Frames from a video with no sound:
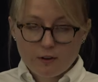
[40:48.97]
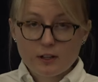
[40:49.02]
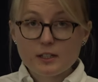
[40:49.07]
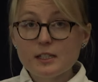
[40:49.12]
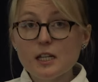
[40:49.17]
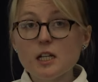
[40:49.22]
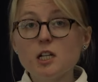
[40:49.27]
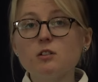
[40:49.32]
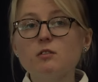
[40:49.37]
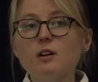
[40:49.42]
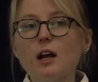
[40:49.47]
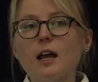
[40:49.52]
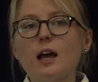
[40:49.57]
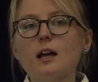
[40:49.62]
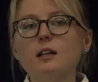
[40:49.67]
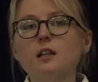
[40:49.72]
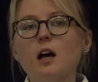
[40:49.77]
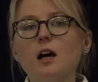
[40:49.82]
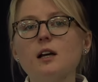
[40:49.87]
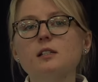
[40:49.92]
and didn't
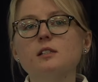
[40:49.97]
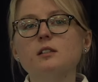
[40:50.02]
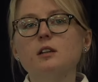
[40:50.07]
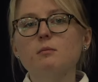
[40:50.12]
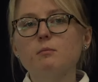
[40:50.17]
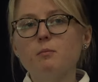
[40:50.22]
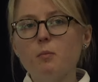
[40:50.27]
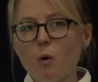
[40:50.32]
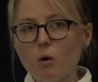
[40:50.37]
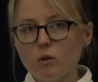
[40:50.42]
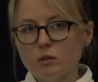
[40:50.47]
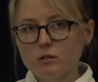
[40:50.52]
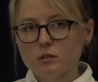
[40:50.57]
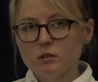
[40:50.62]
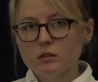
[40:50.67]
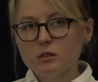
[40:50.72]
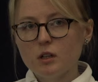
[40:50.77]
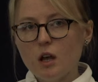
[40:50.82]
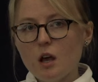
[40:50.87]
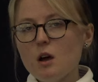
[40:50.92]
recognize the
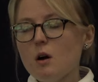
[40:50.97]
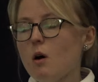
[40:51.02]
importance